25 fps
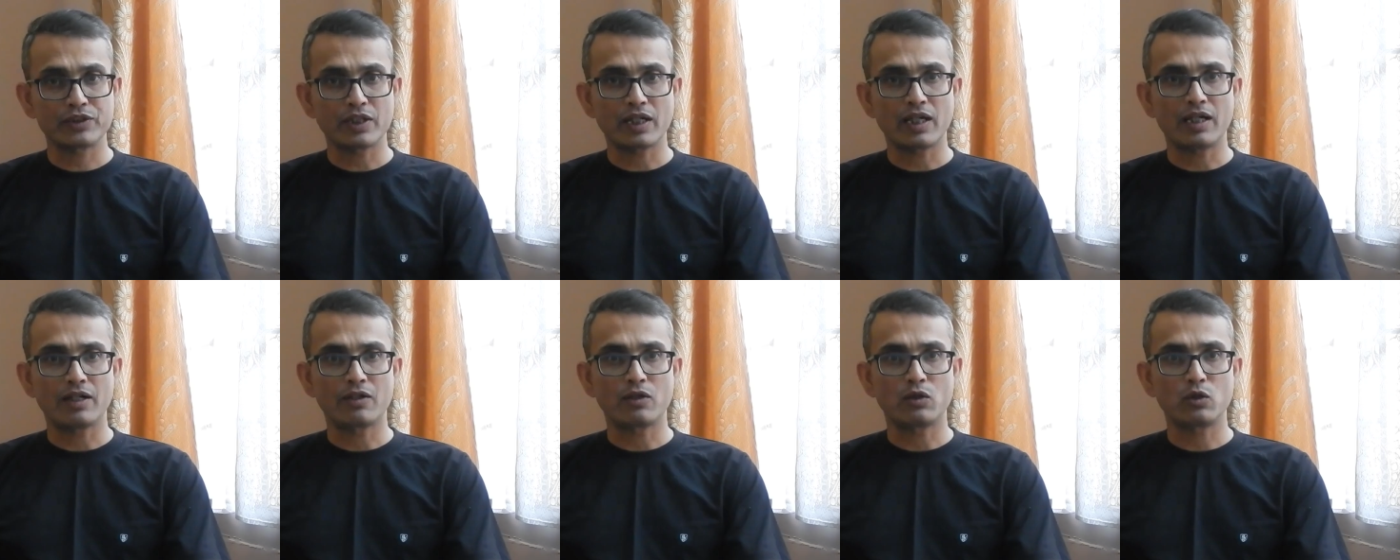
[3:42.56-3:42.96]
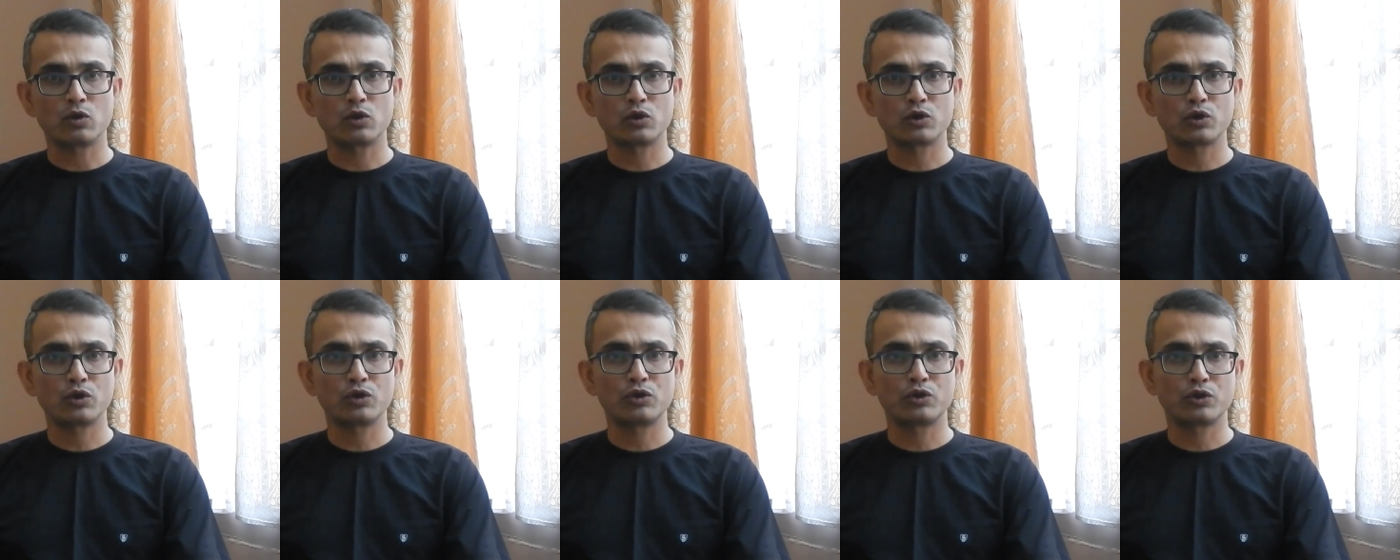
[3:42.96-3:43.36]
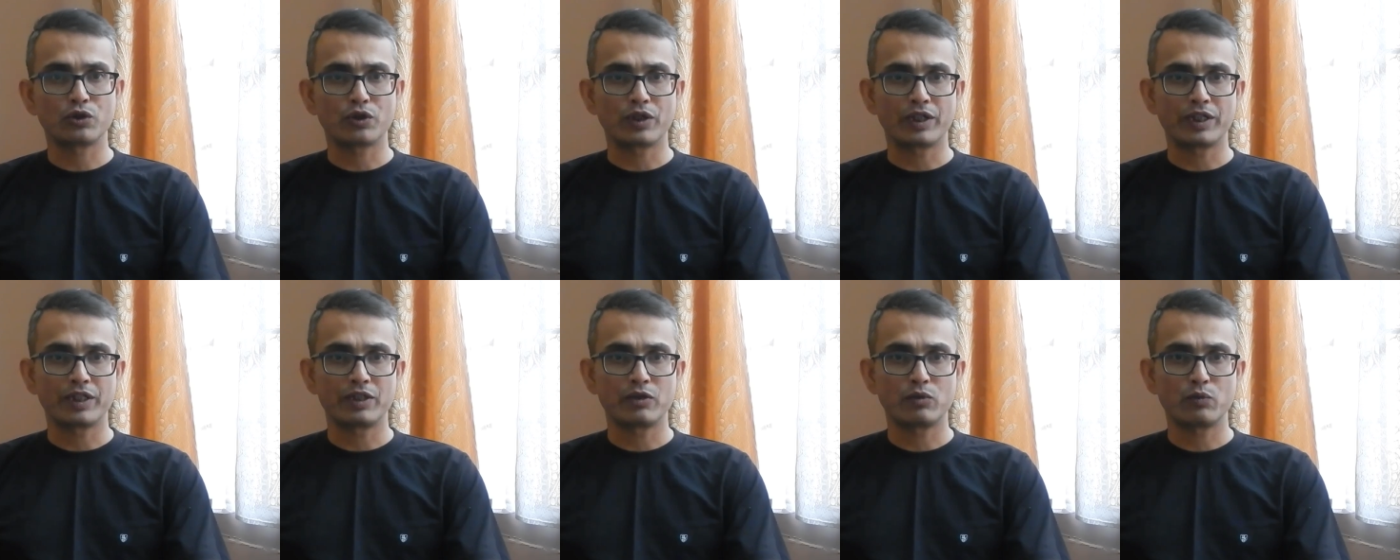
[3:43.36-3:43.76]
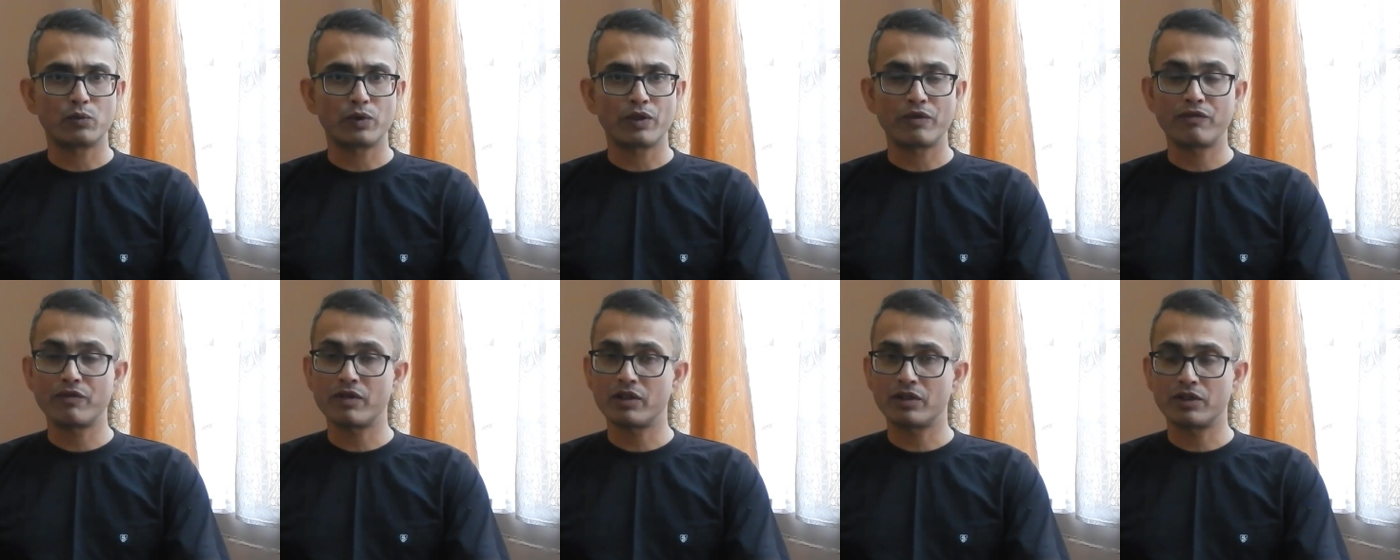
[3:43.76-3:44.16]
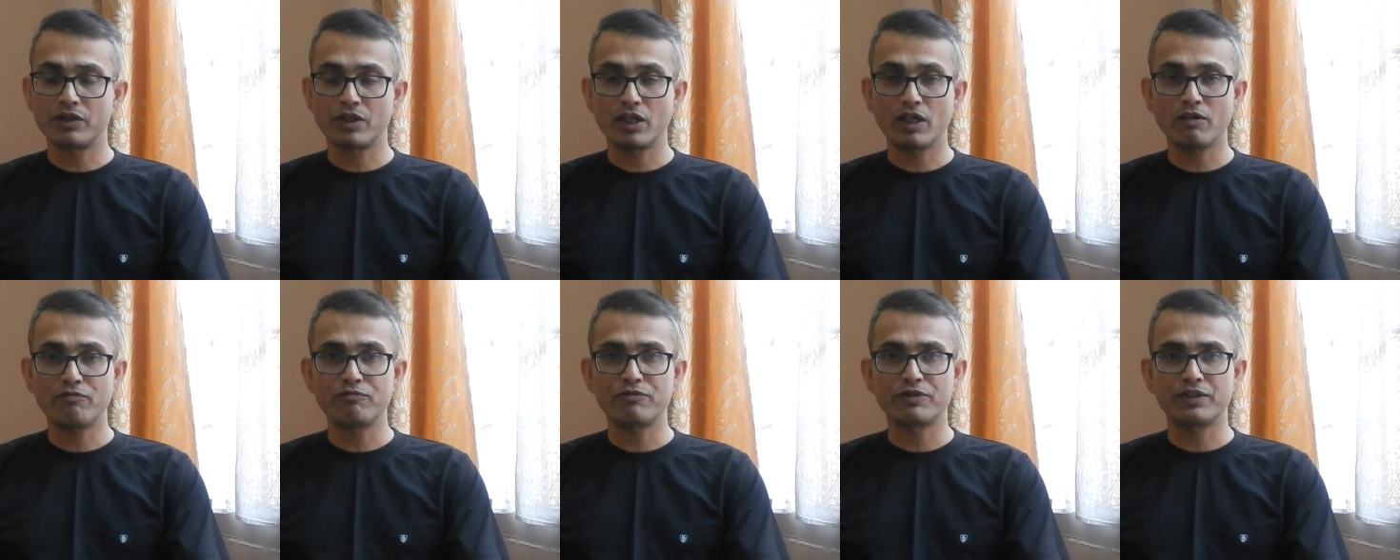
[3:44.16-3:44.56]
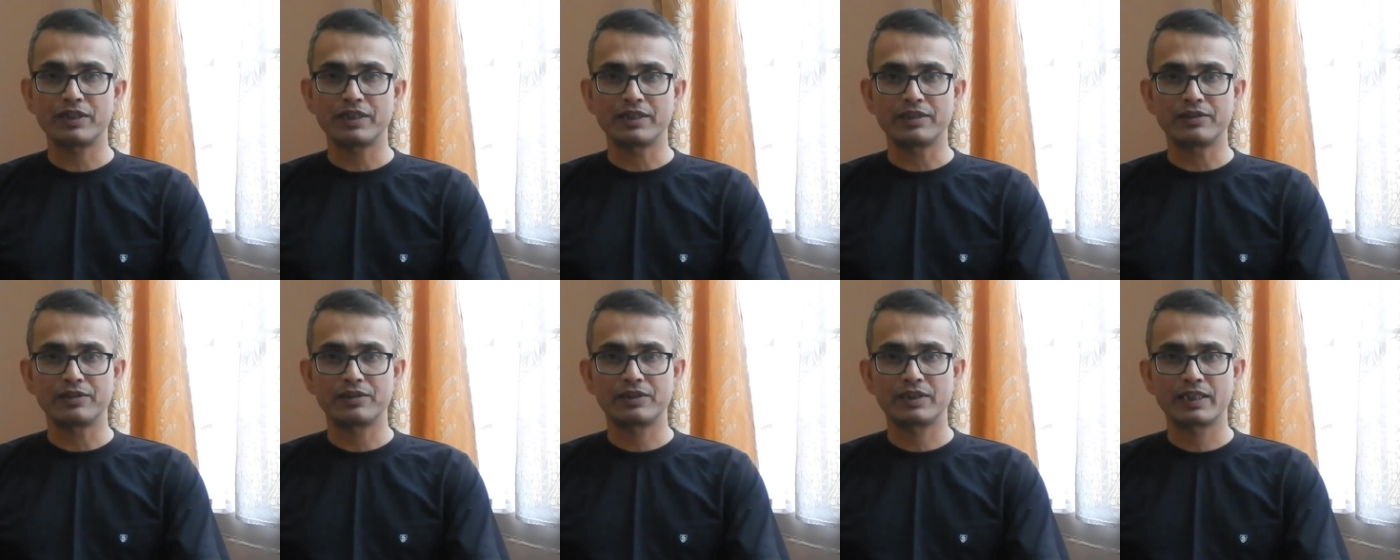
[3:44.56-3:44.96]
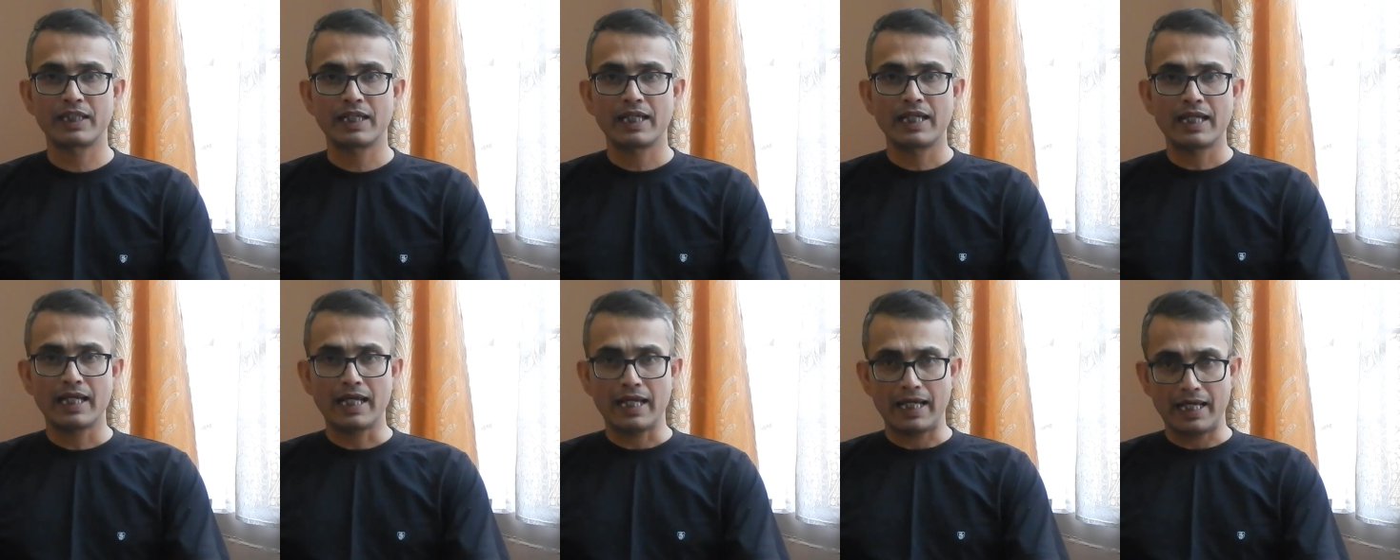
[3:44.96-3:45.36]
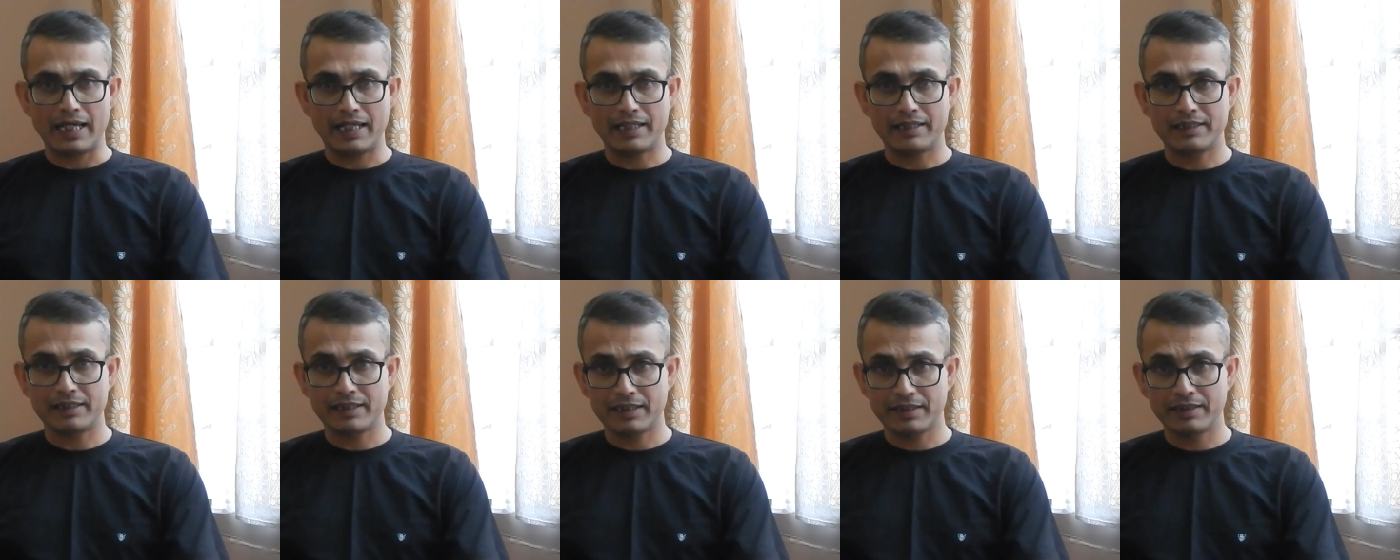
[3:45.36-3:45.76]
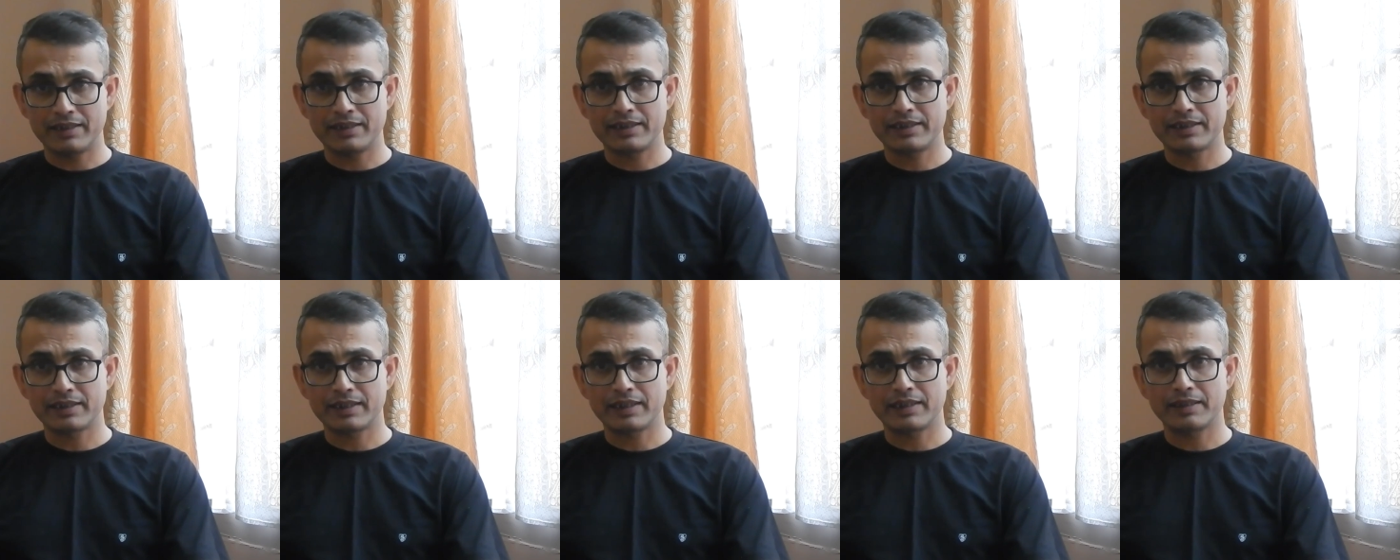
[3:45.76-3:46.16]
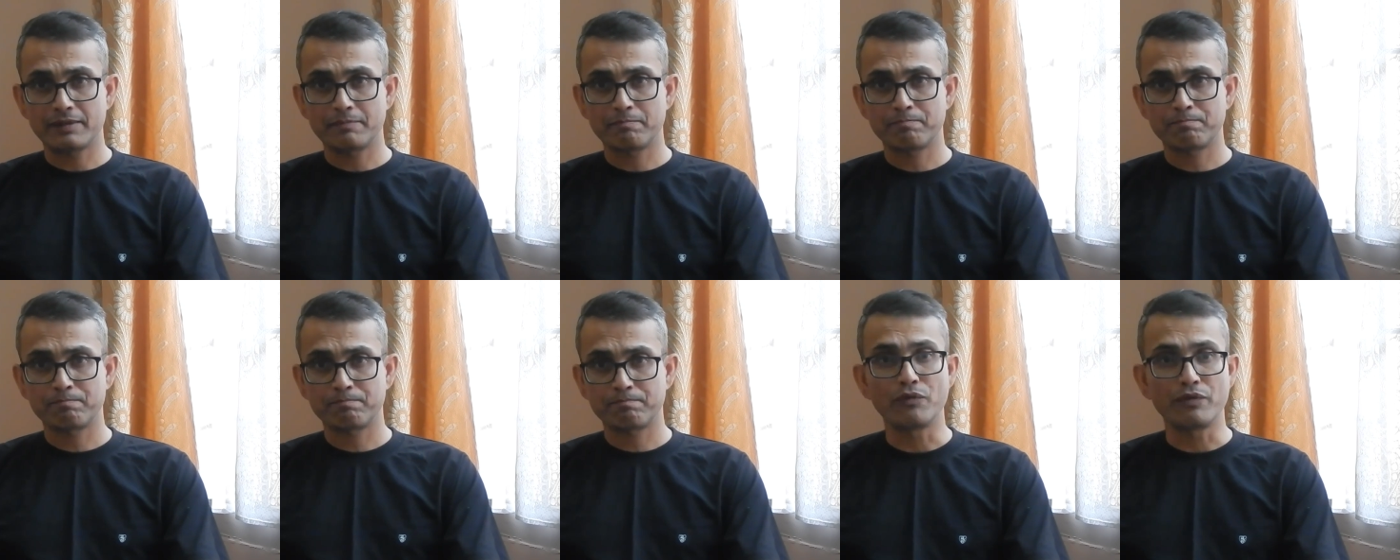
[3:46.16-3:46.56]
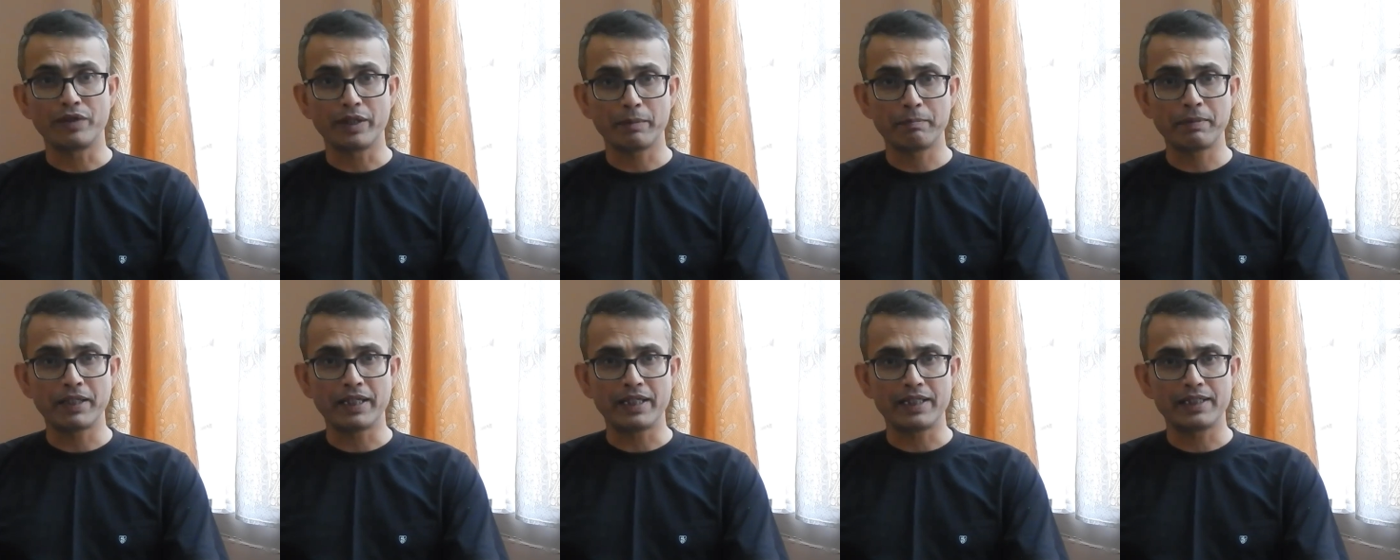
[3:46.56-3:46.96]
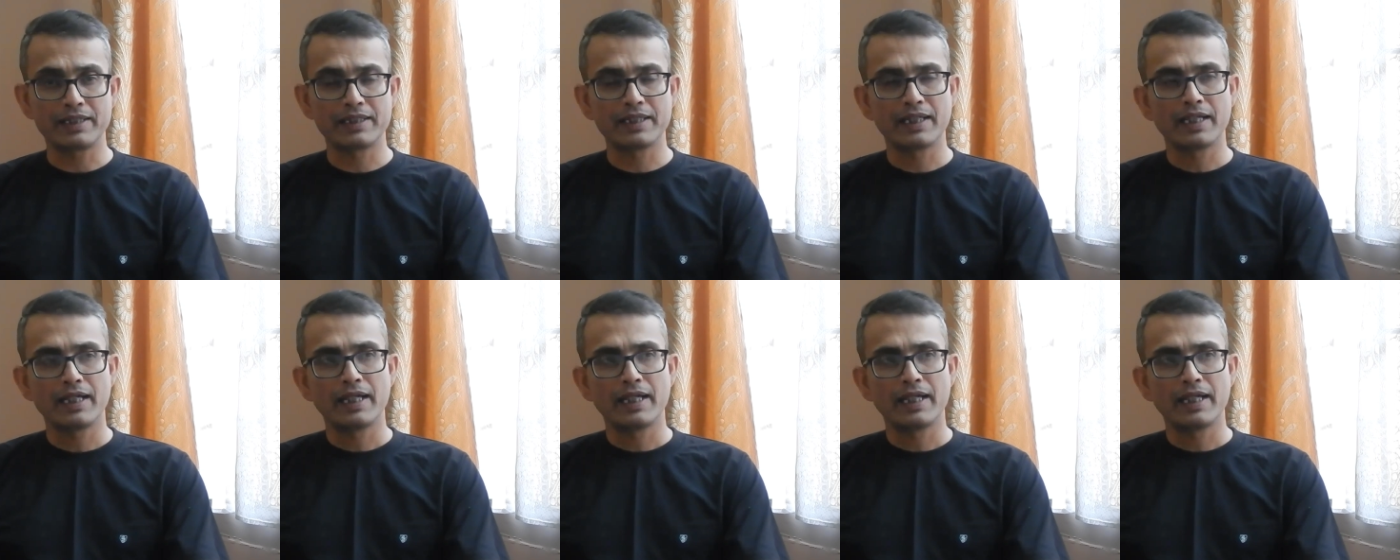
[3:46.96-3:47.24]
are also joined with dovetails and there is a rebate